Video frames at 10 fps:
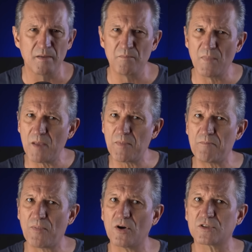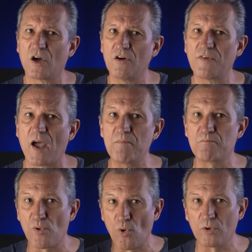may be part of a
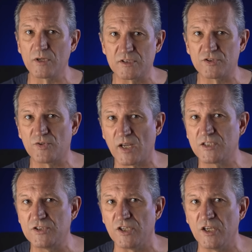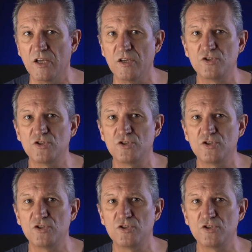broader strategy